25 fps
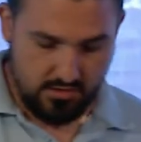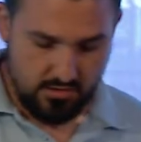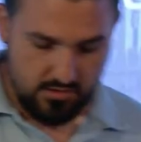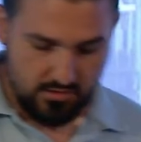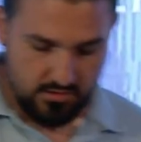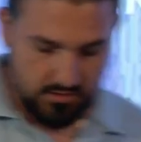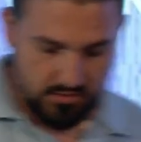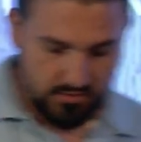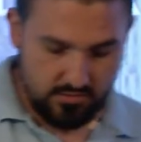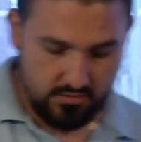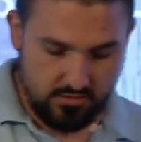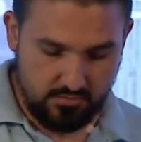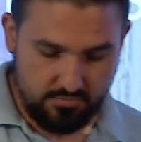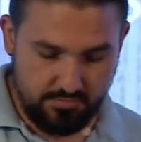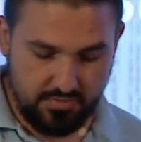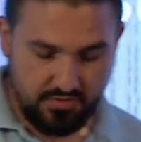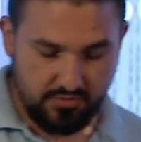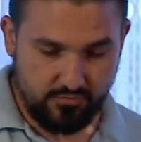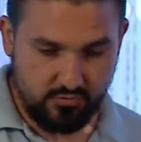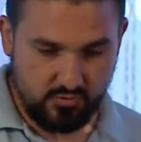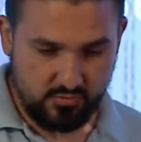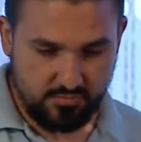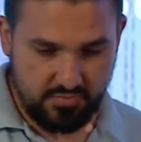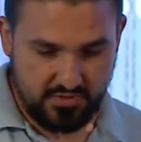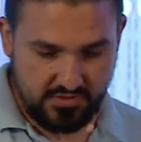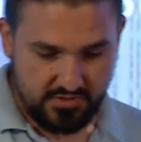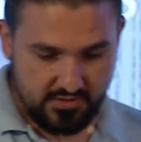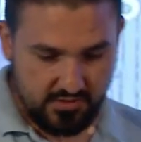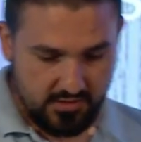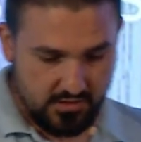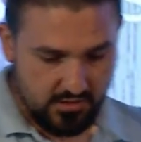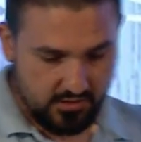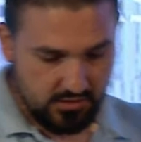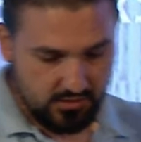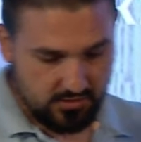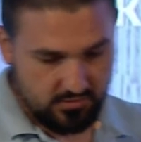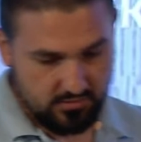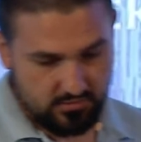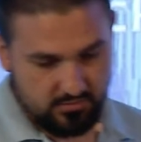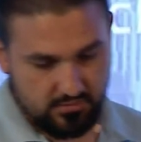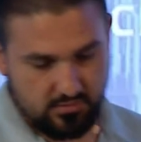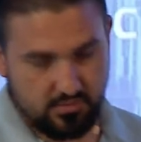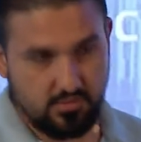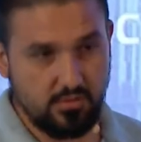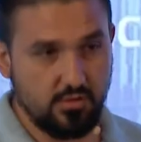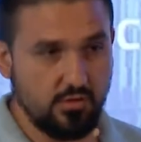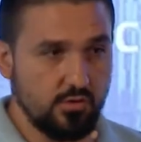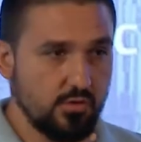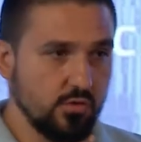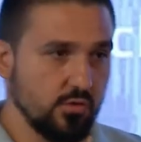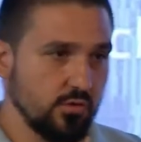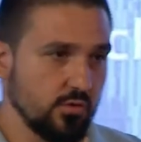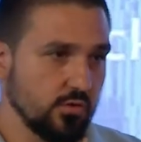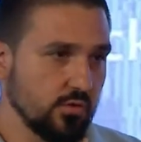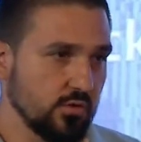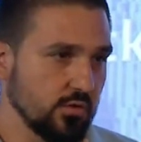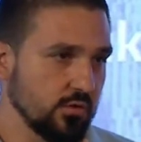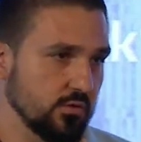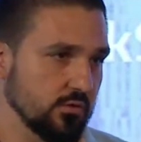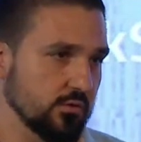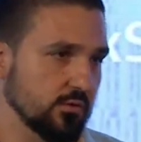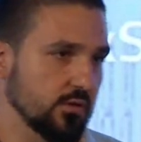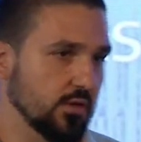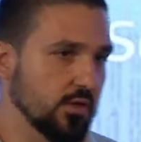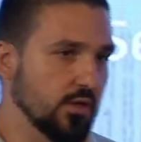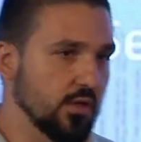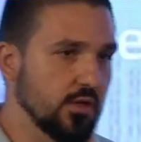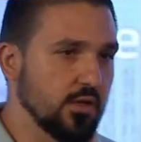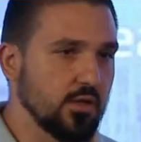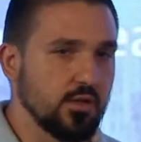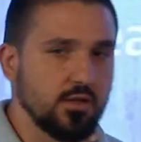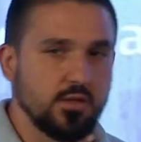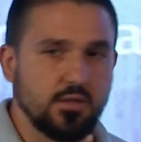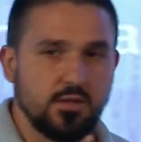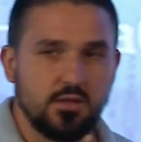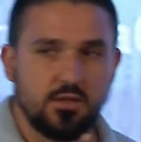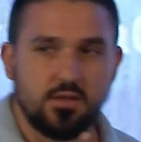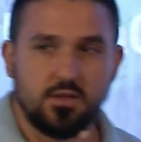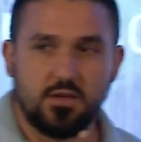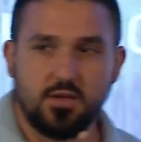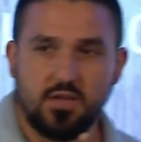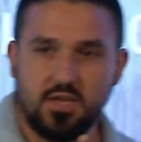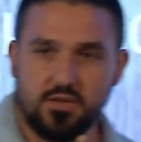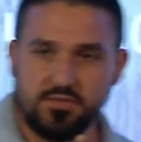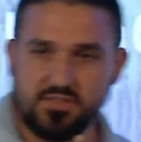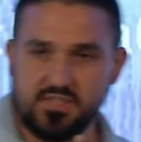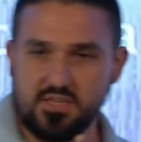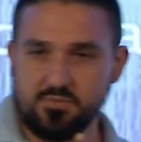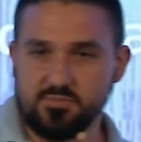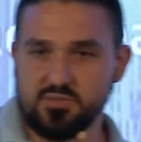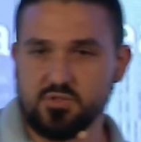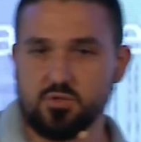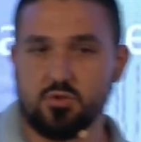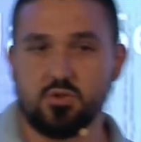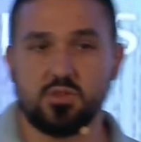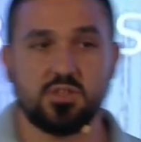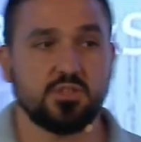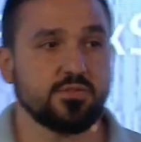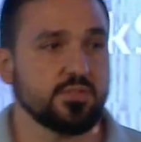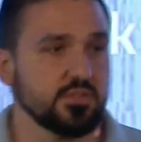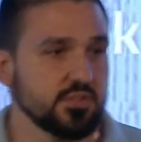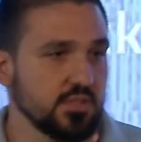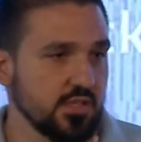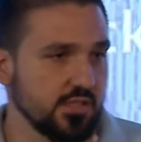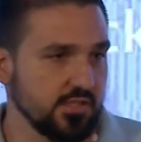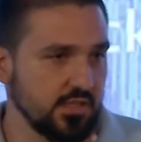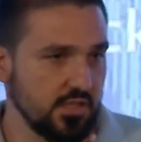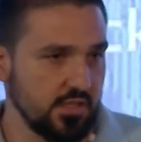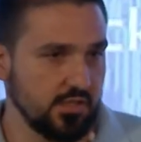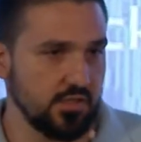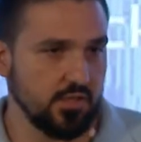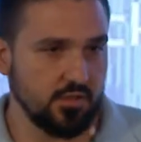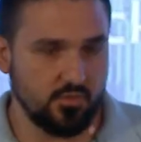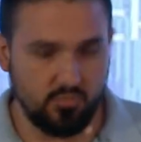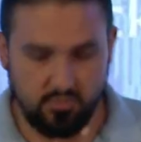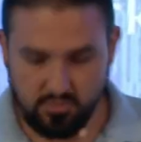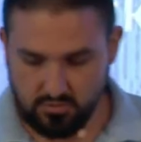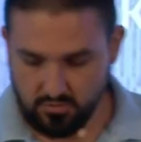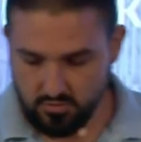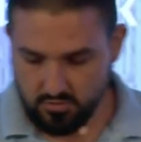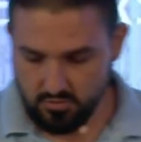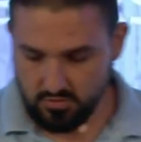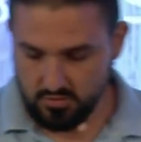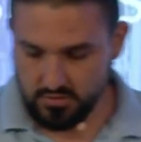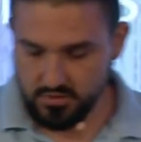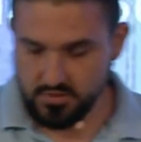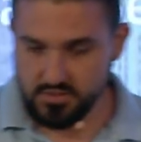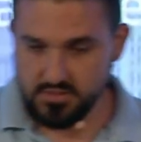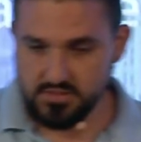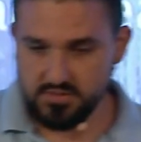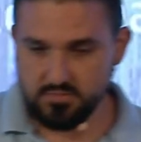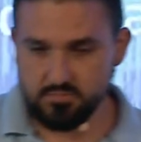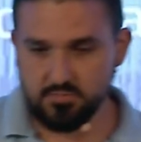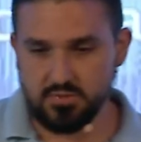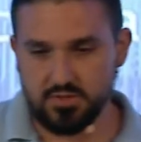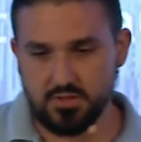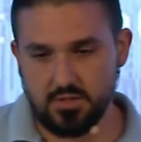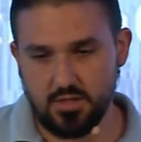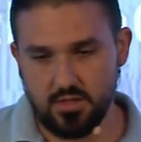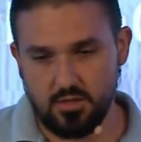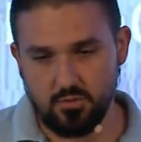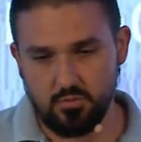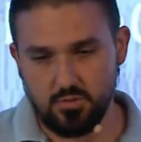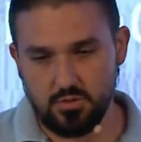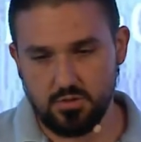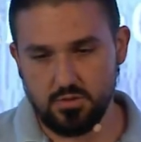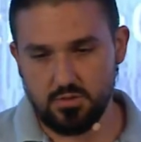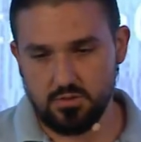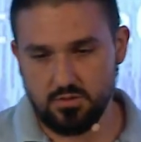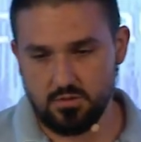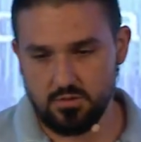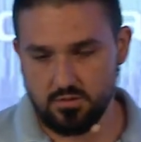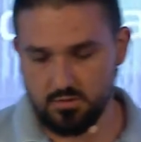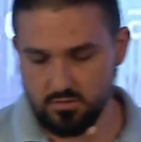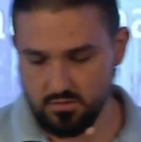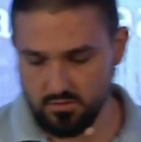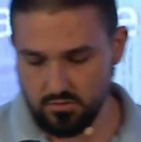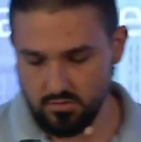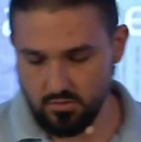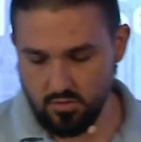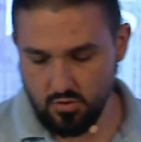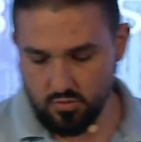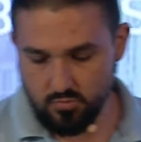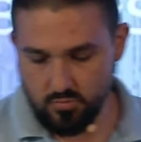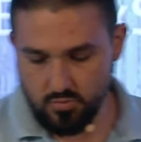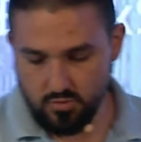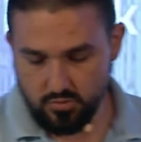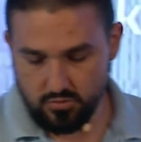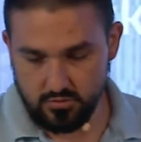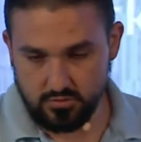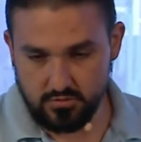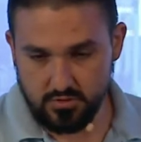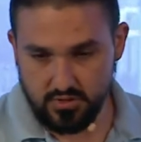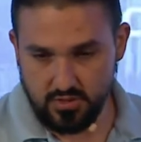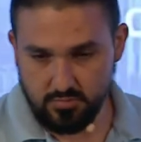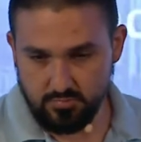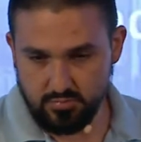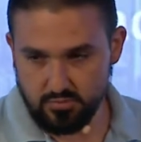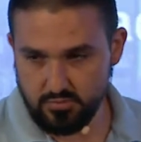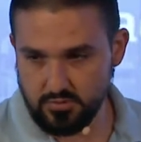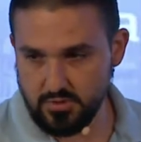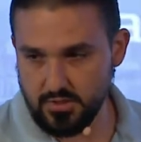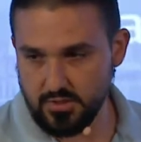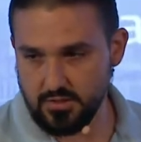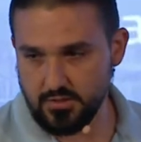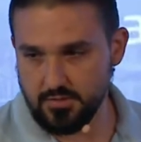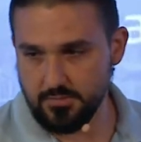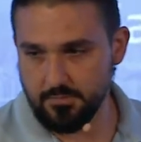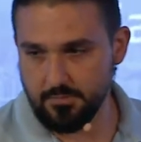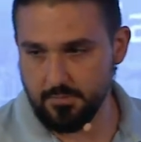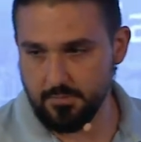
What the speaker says: In the previous presentation, you have some sort of understanding what Corda is, but I will go more deep on that.